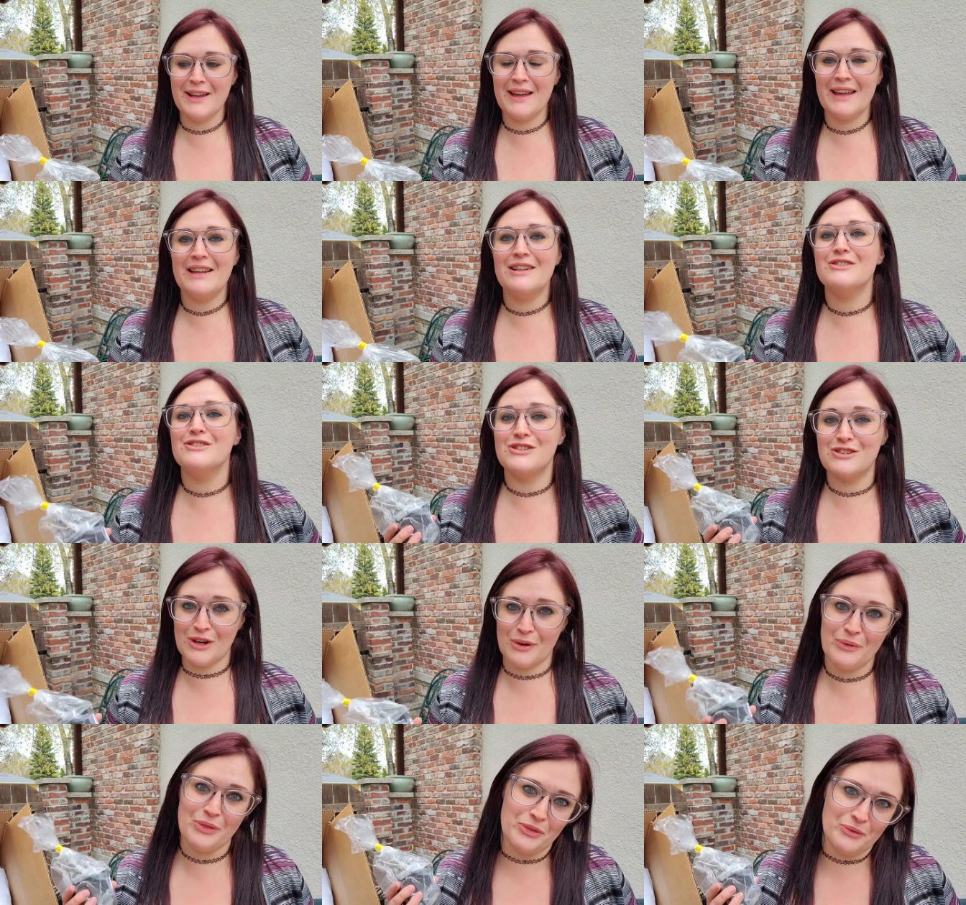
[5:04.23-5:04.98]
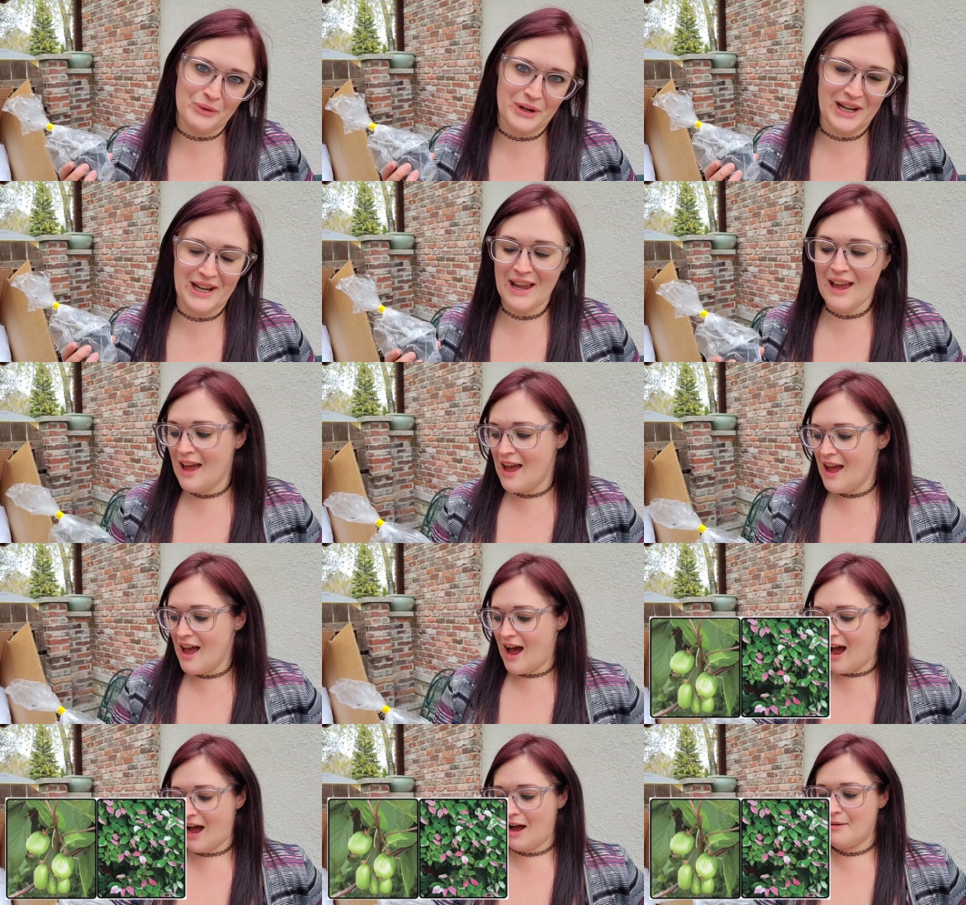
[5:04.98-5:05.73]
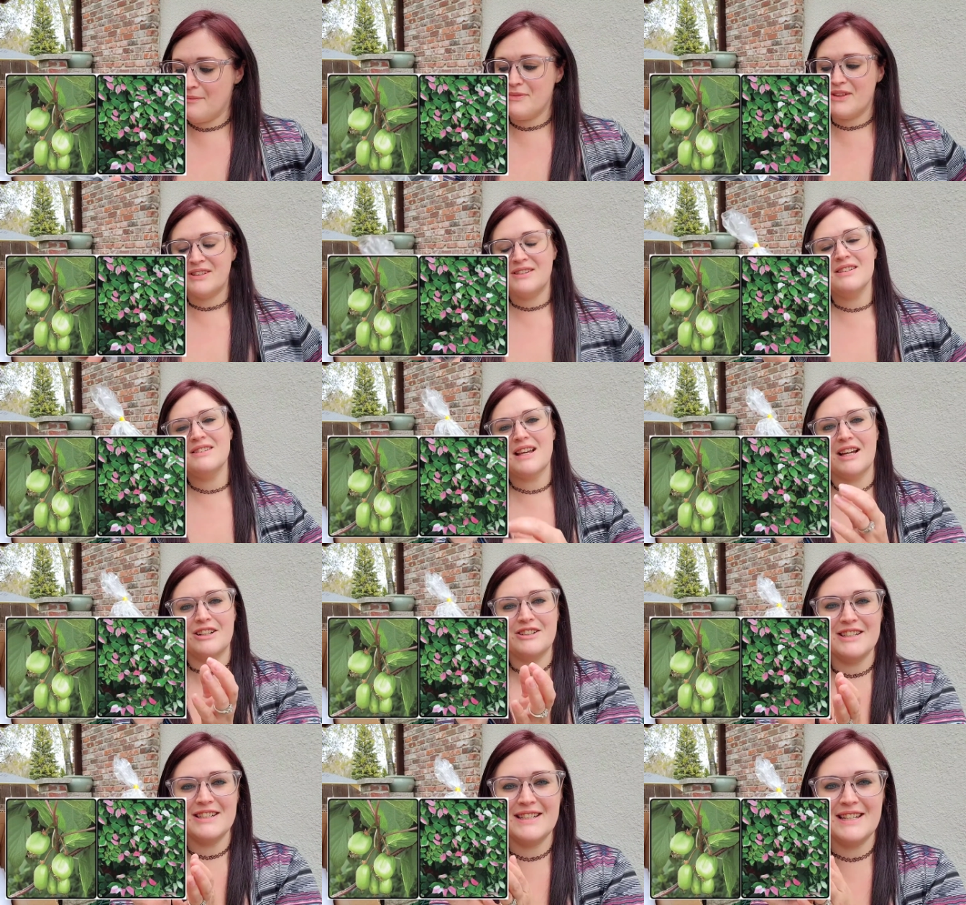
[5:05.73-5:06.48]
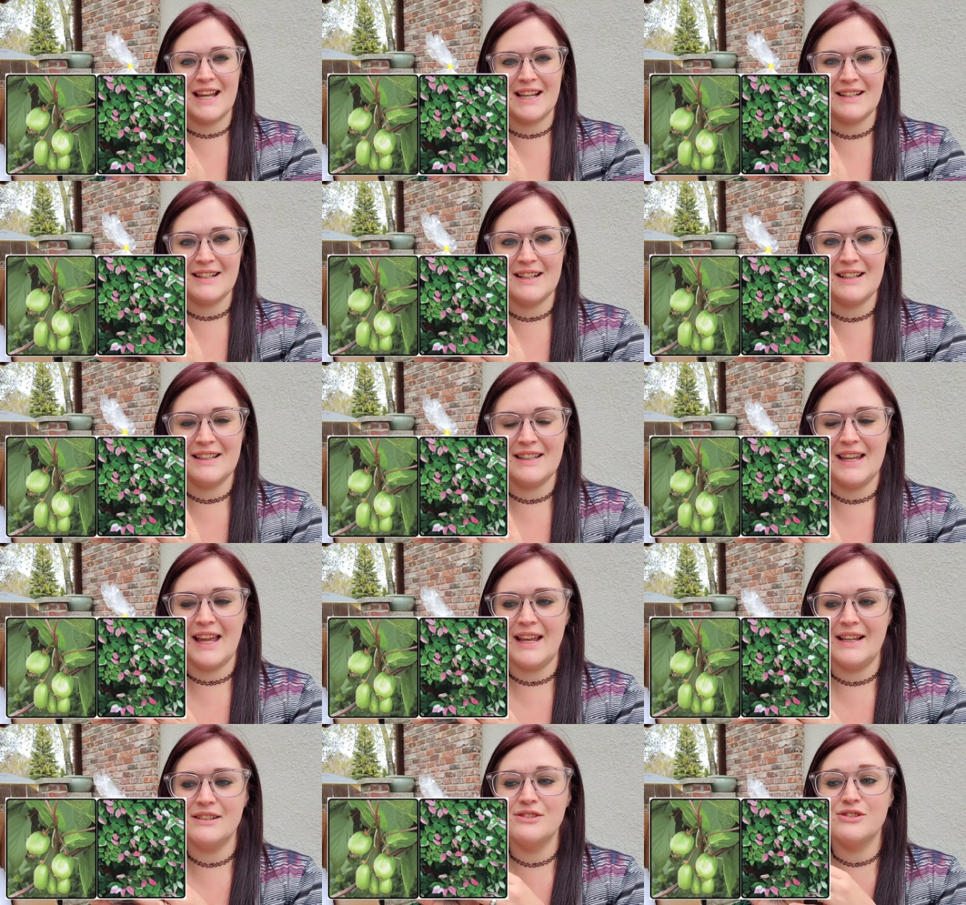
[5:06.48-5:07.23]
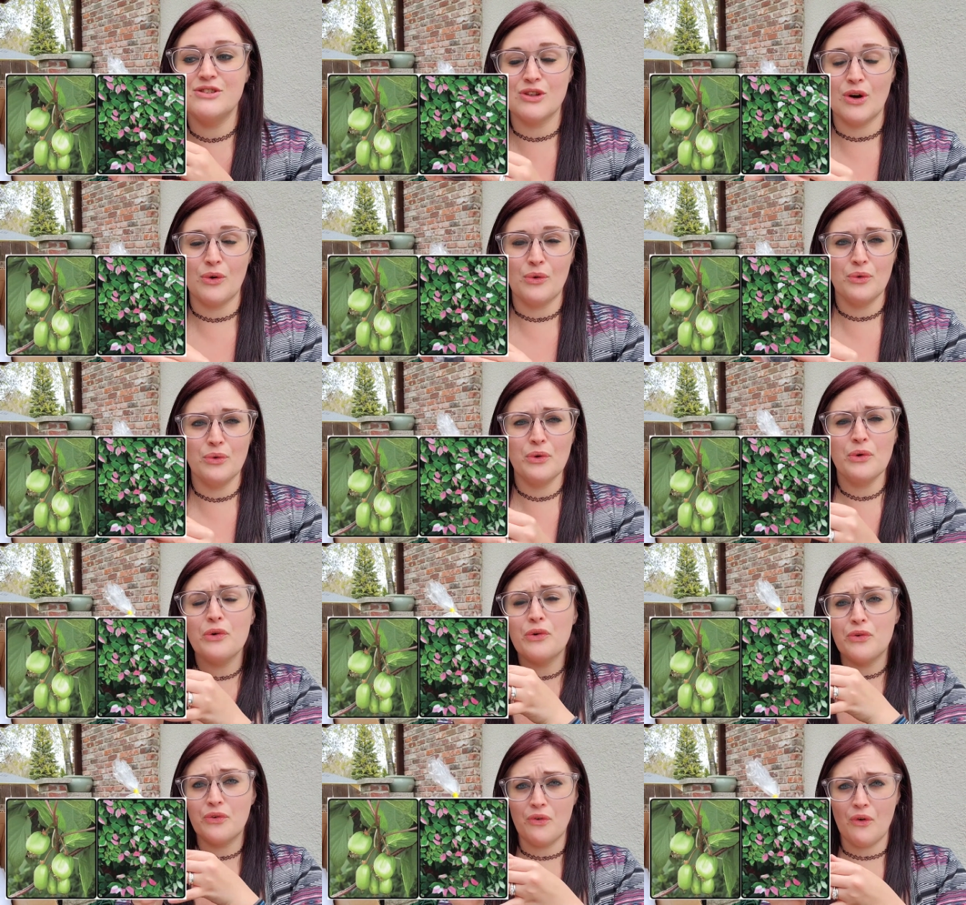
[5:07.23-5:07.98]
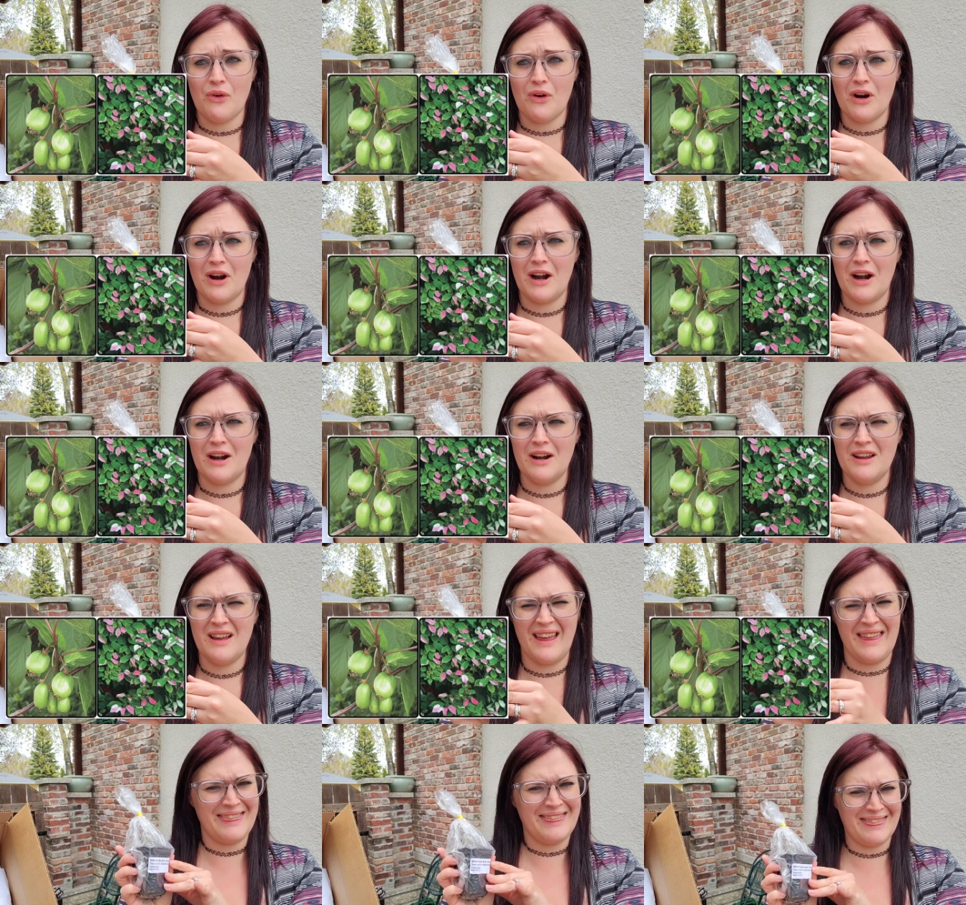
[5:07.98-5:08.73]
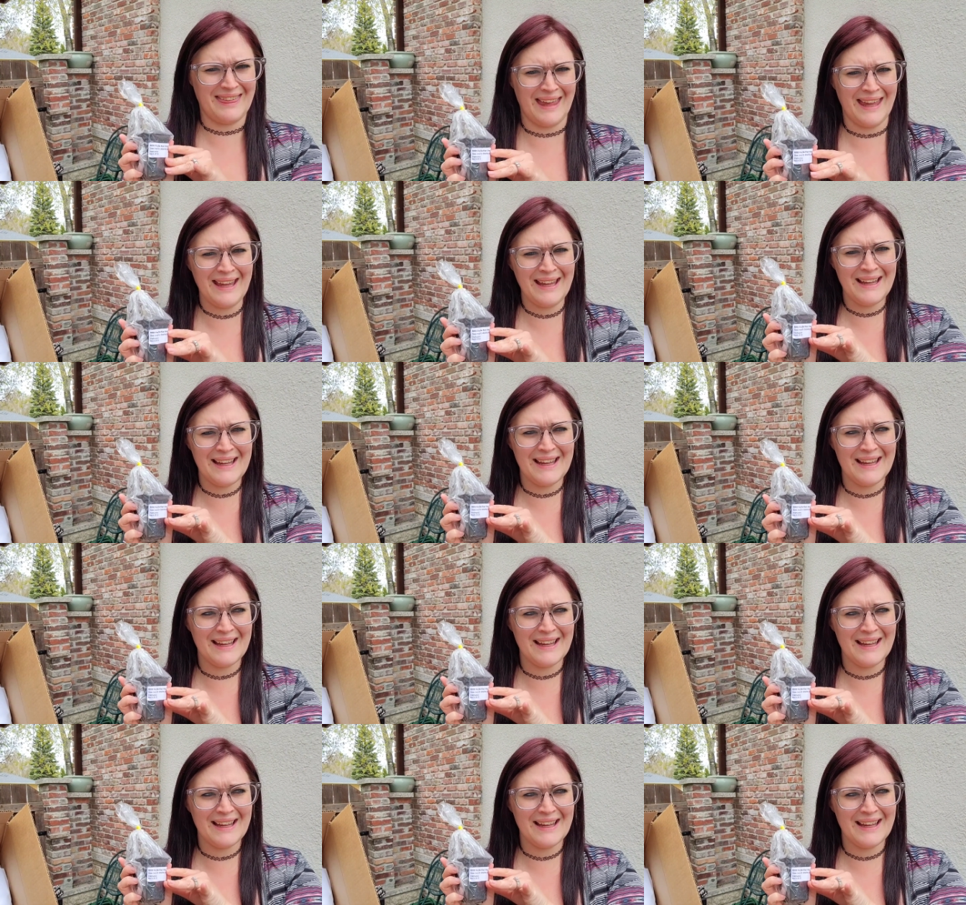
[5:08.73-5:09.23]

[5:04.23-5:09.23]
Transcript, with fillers: in zone three. Um, this is actually technically a zone four, I think.